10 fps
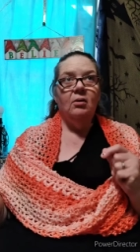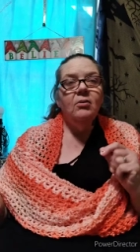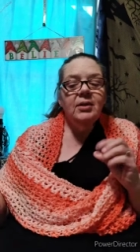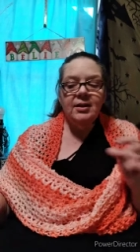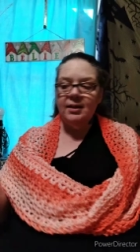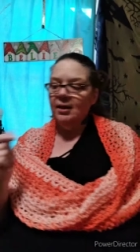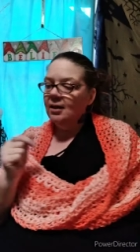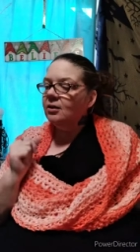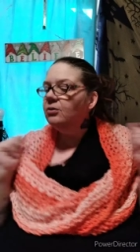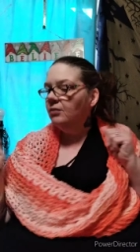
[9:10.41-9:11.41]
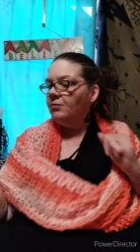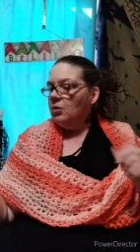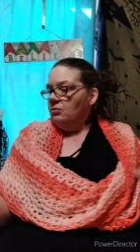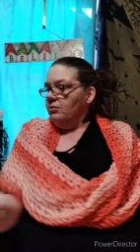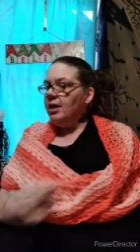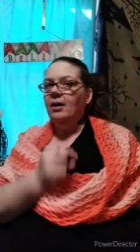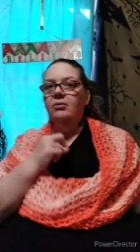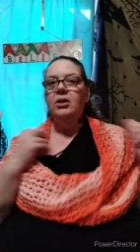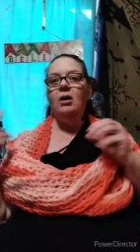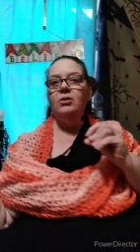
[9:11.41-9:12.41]
Once again, do the fold down,
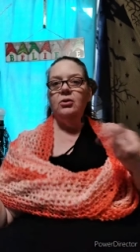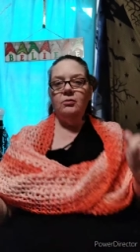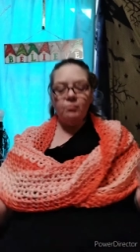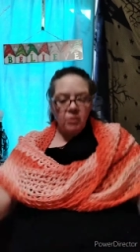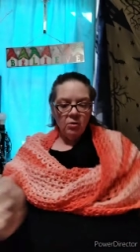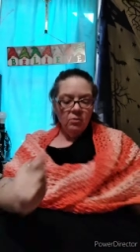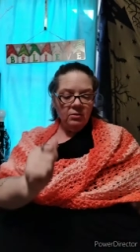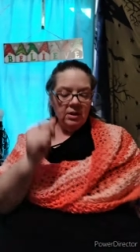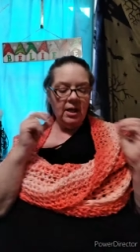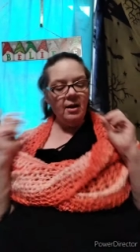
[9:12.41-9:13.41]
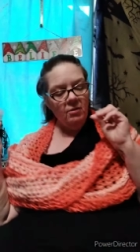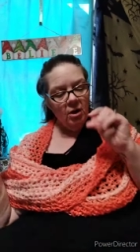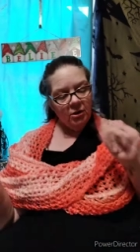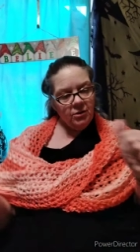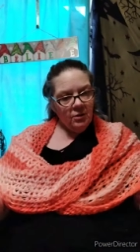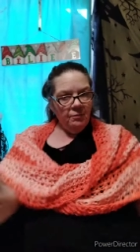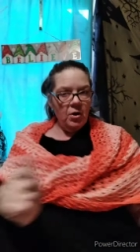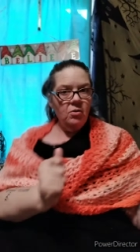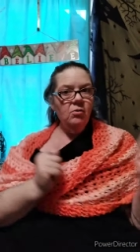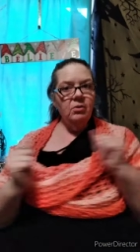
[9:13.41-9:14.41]
yeah. Do the fold down, do the
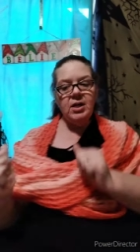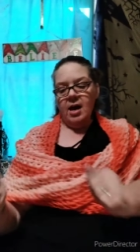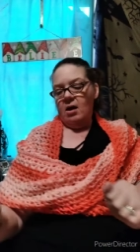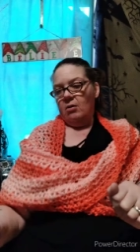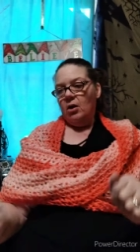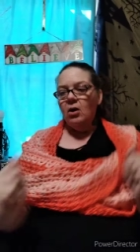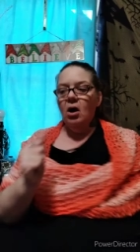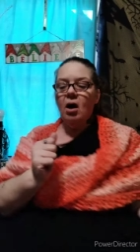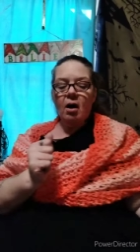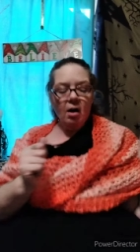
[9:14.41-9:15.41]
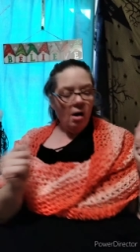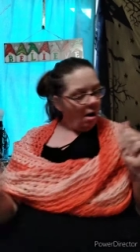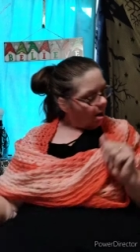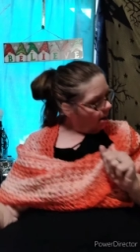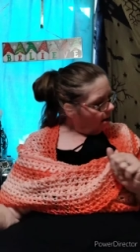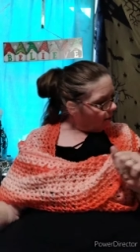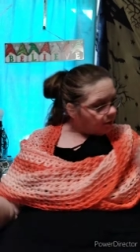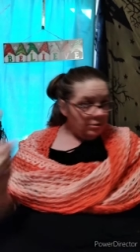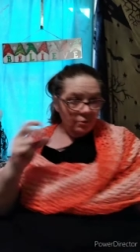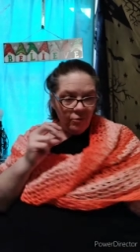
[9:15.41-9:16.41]
fold down.
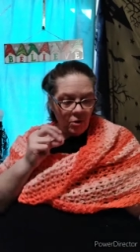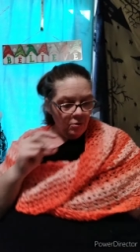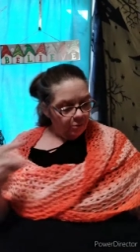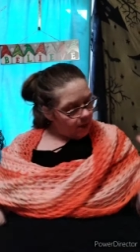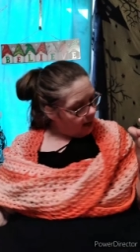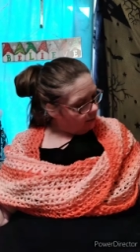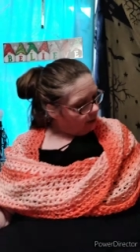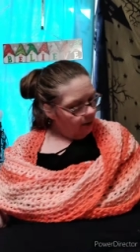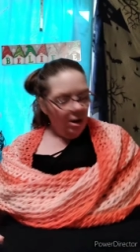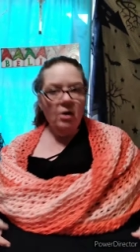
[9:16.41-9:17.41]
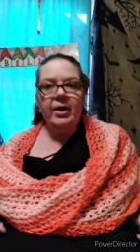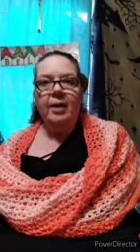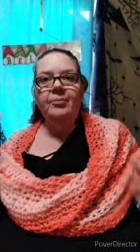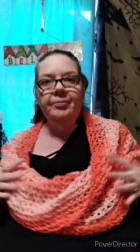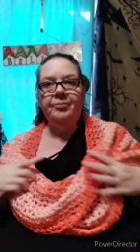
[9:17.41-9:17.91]
Do the fold down. Okay.